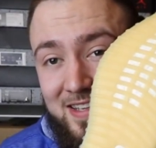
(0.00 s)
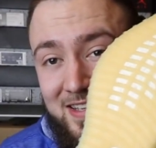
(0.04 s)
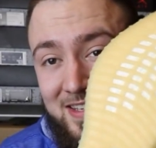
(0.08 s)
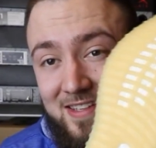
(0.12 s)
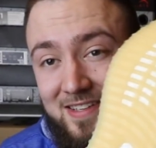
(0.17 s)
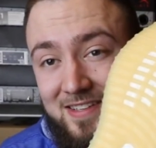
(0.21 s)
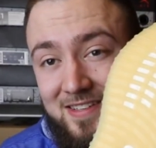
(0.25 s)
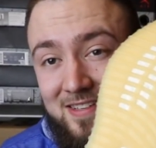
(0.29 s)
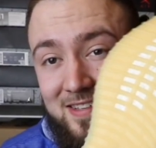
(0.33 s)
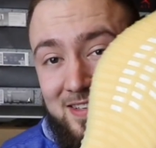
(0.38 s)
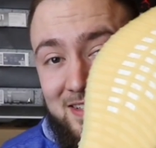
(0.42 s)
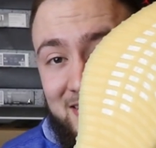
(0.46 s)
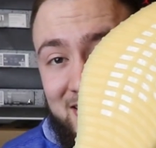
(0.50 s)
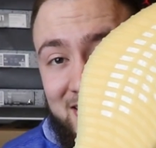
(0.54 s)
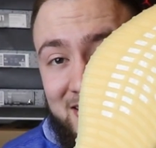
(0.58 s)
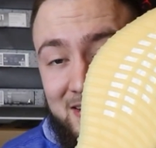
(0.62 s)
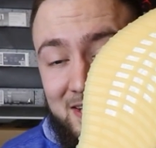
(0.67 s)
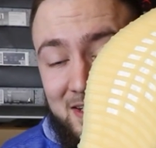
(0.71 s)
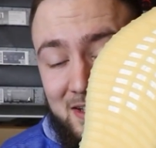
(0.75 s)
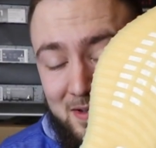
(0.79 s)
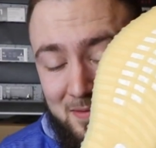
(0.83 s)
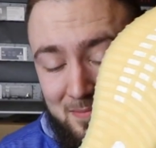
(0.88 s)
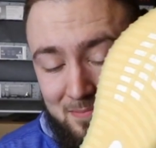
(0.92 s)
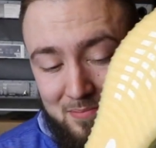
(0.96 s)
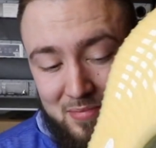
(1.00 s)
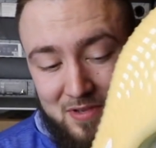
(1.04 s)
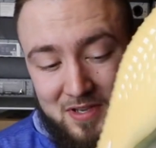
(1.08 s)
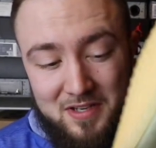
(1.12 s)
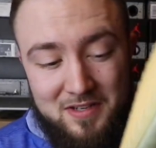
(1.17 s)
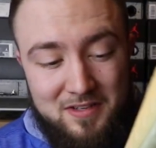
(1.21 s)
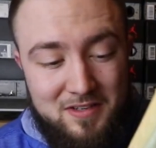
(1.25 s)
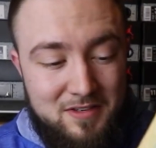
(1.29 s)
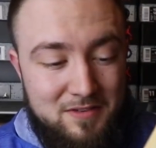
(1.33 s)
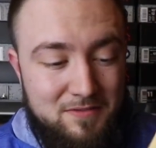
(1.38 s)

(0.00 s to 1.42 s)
is like a big